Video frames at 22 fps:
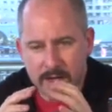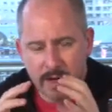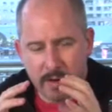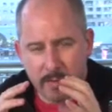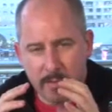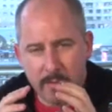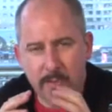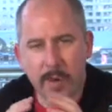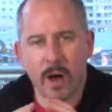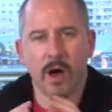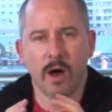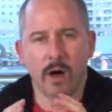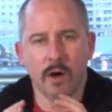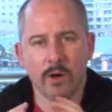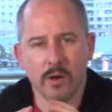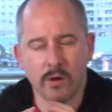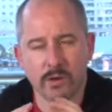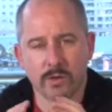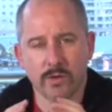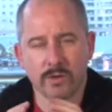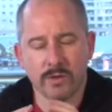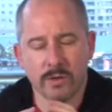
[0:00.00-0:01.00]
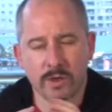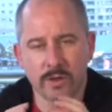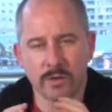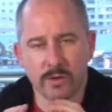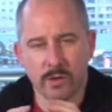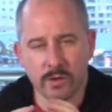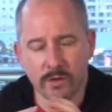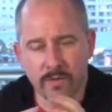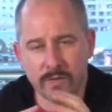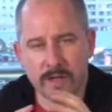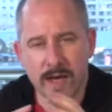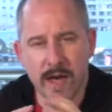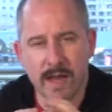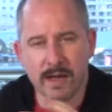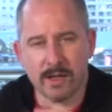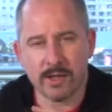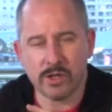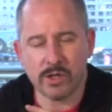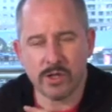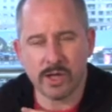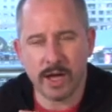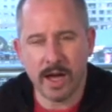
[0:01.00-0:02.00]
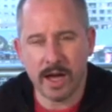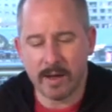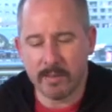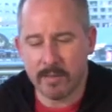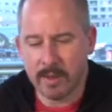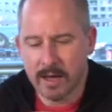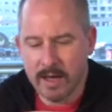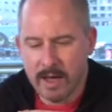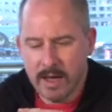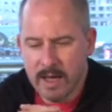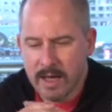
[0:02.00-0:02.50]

composed sort of tannin shape.